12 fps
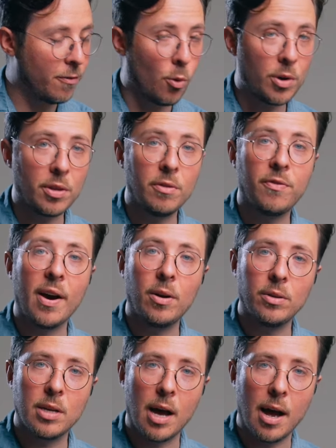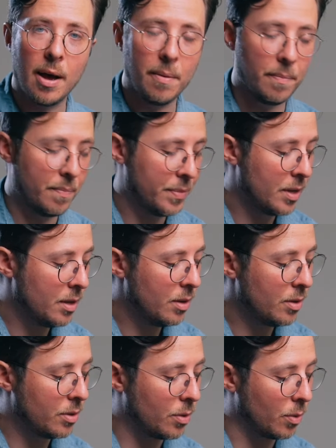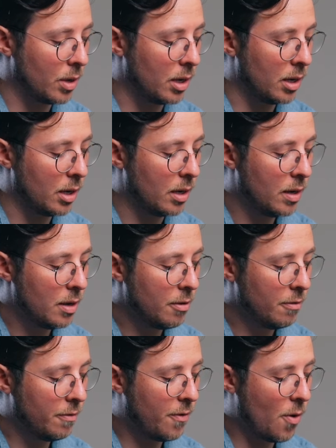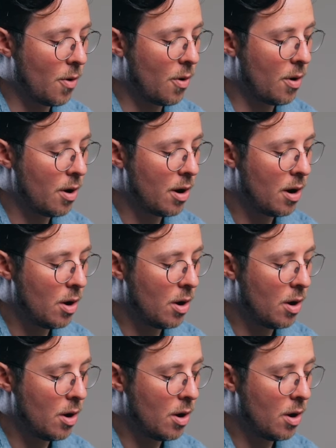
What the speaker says: fourth and final time. 3, 4.